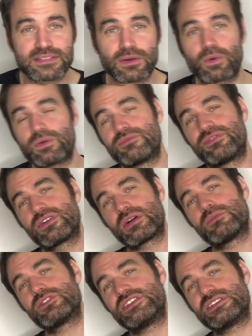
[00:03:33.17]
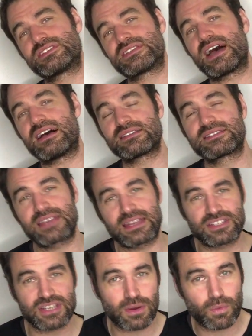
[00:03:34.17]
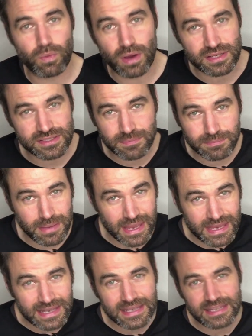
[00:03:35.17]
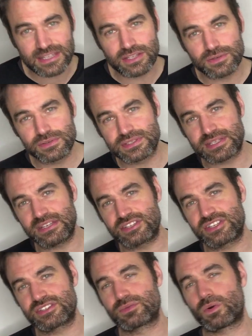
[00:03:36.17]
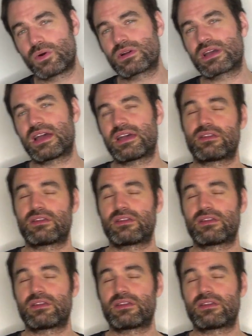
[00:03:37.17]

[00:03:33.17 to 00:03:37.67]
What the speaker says: So Fukamushi style Sencha was mainly used in Shizuoka,